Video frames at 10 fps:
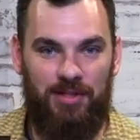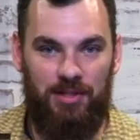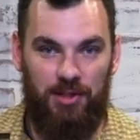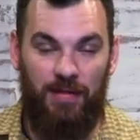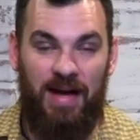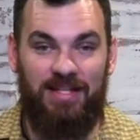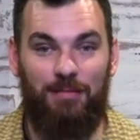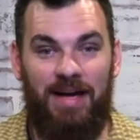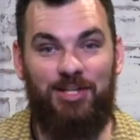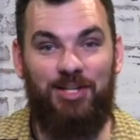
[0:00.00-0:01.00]
And so that's
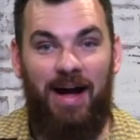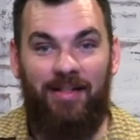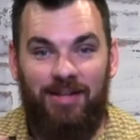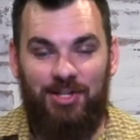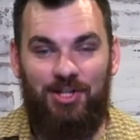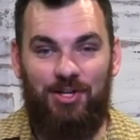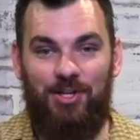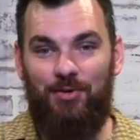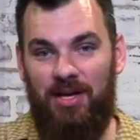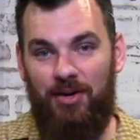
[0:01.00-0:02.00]
my challenge to
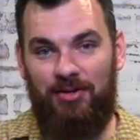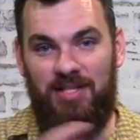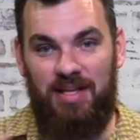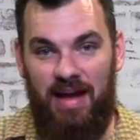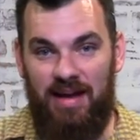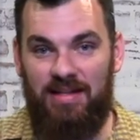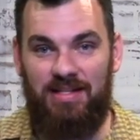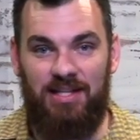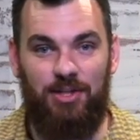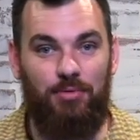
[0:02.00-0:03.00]
you here today,
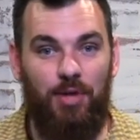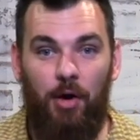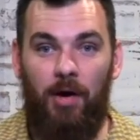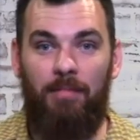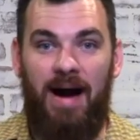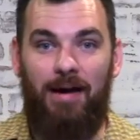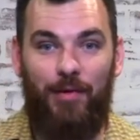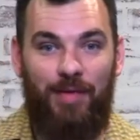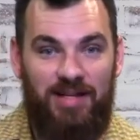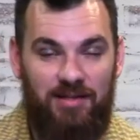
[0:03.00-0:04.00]
is as you go about
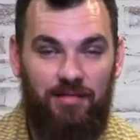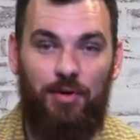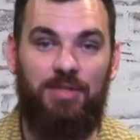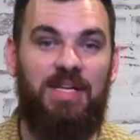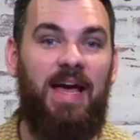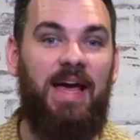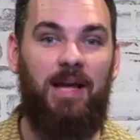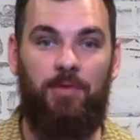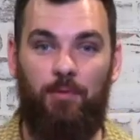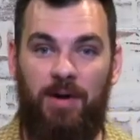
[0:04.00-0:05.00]
the rest of your day
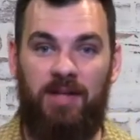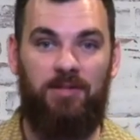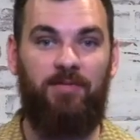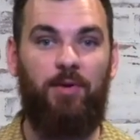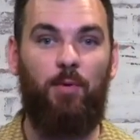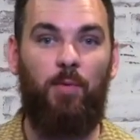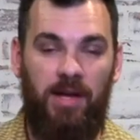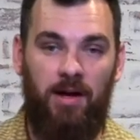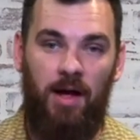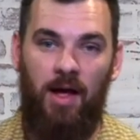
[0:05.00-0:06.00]
and the rest of your week,